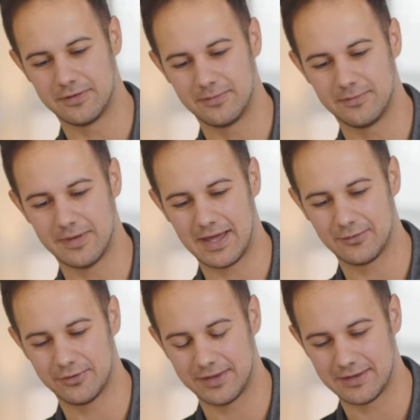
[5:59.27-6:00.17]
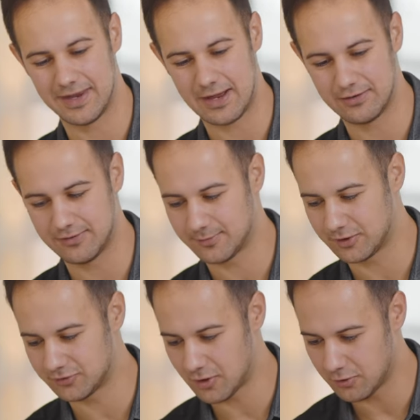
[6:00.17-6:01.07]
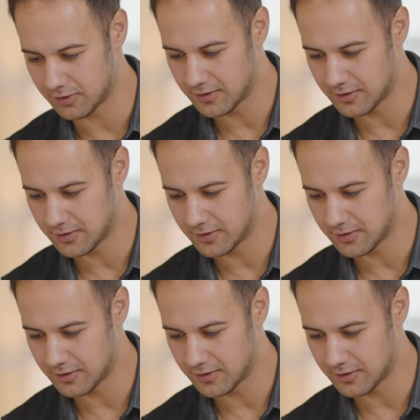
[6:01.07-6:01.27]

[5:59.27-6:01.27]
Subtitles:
and I don't think it had this much oak.